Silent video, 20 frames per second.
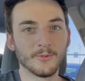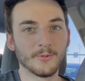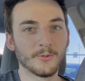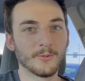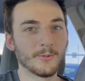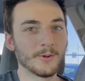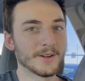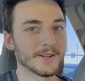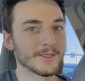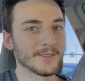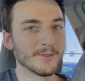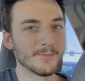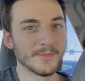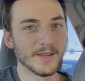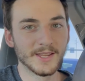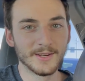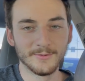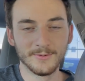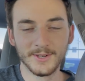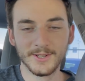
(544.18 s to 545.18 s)
One of the
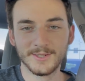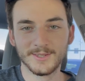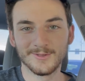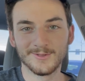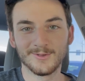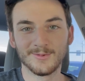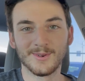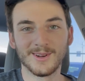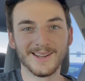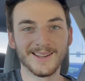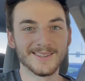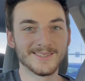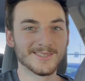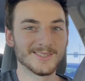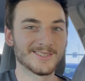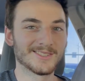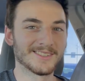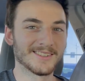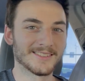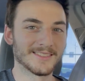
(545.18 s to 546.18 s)
main reasons why I
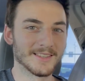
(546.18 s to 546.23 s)
just took